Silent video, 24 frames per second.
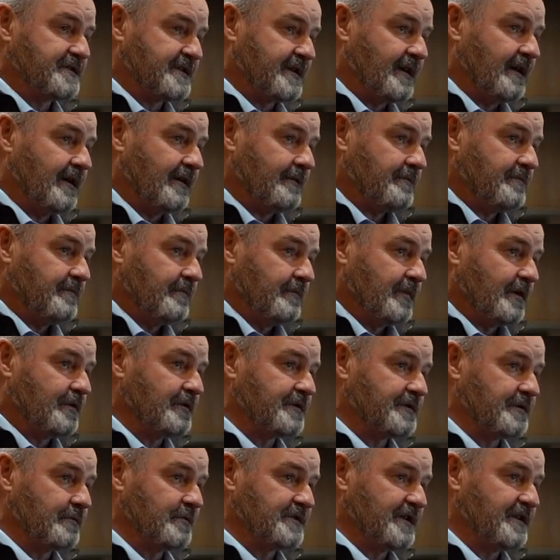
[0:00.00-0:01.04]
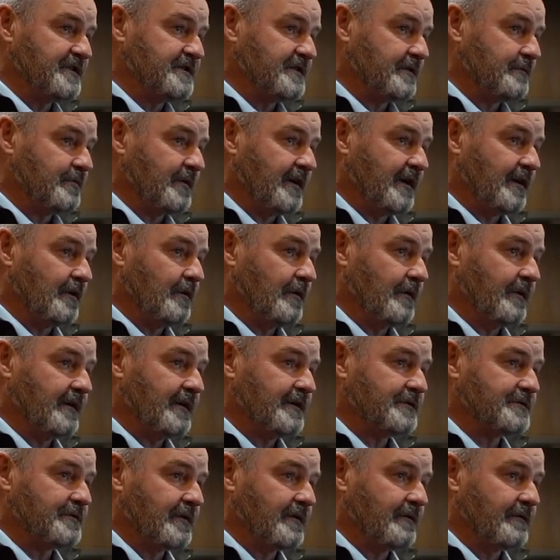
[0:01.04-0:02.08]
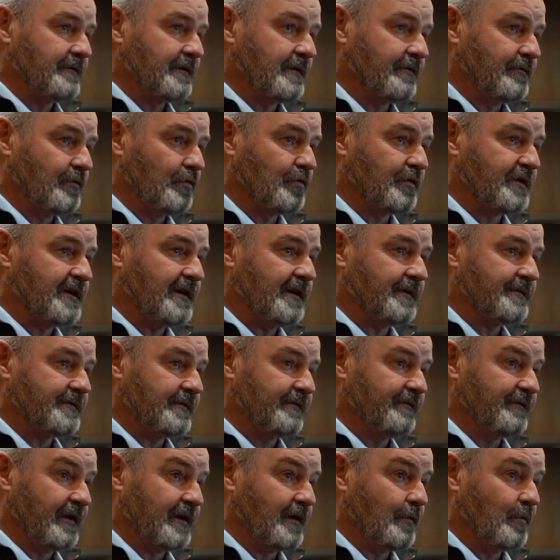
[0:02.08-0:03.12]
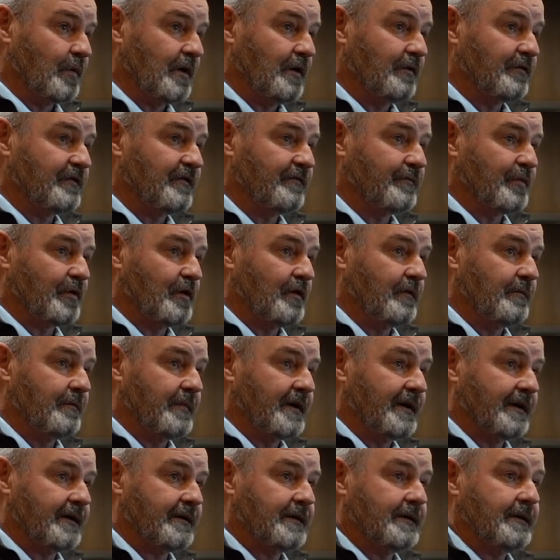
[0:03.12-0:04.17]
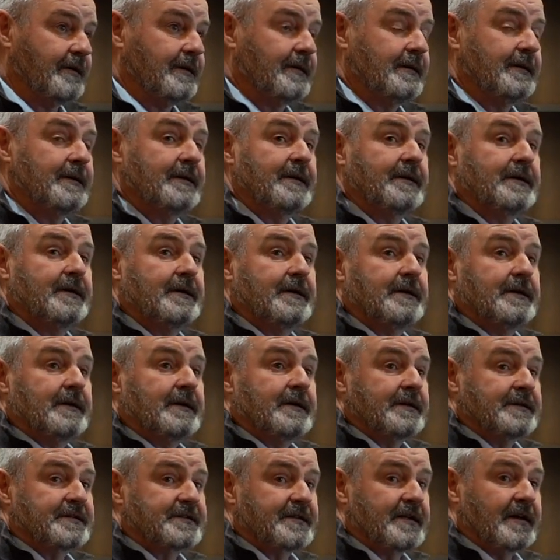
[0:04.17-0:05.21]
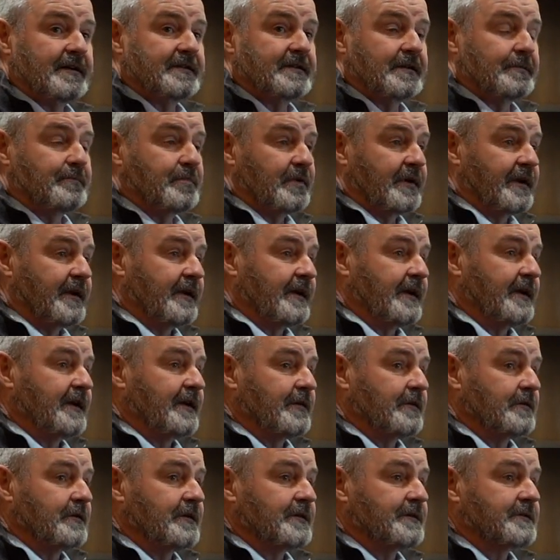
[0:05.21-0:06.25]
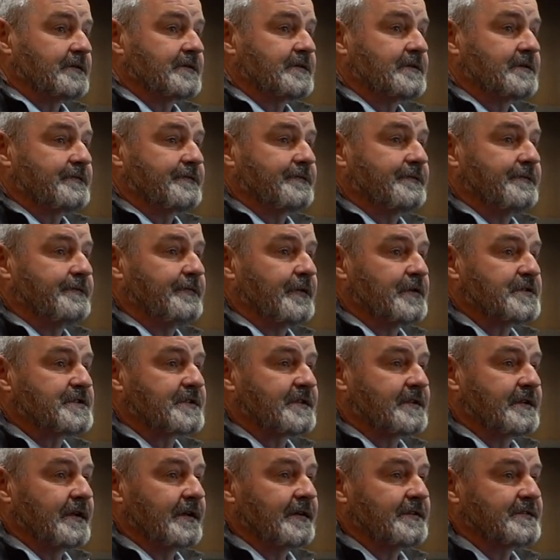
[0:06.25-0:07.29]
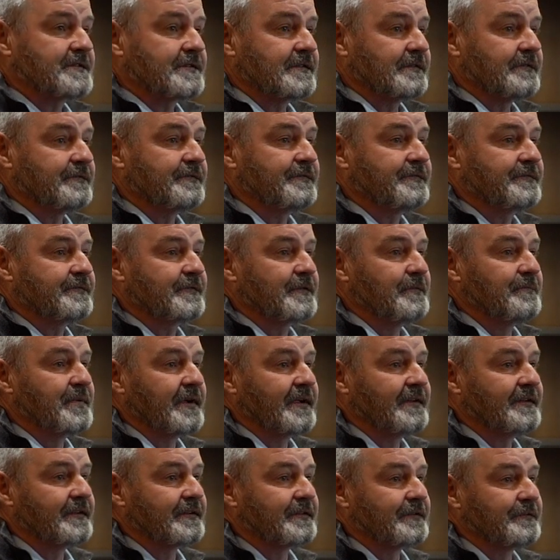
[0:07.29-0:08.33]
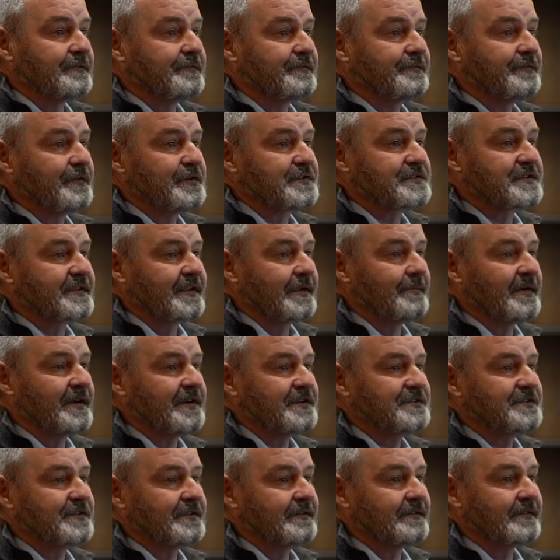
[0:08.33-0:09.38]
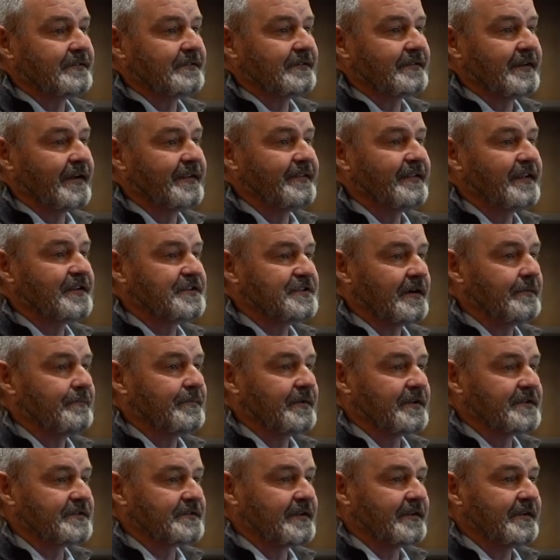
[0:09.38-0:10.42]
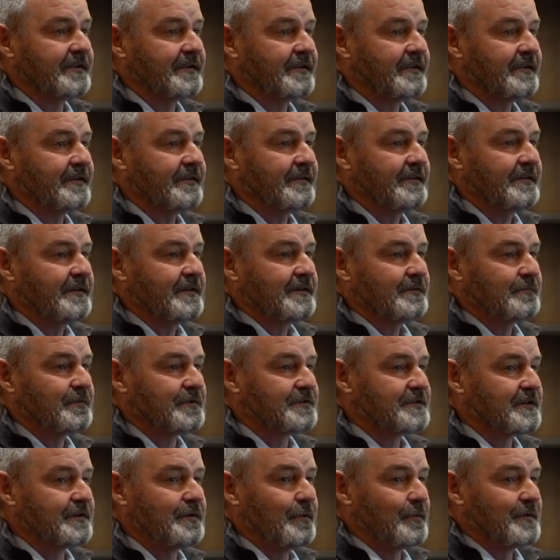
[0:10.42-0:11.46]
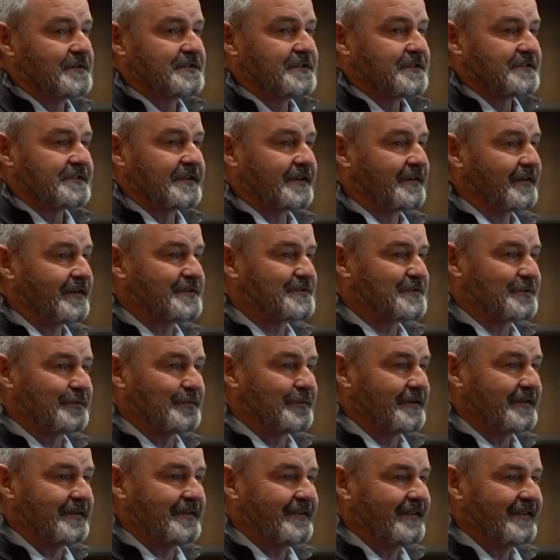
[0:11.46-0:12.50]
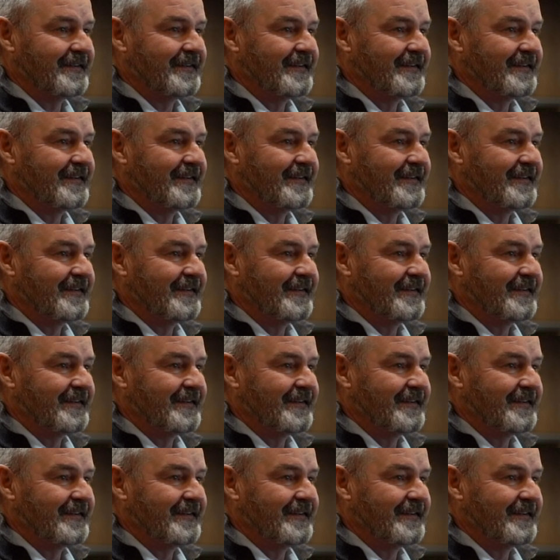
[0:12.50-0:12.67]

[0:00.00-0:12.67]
start because he was injured when he got there, so they've looked after him very well. They've brought him back. He started playing again. He got his first taste of competitive first-team action in the Champions League, which is a great story.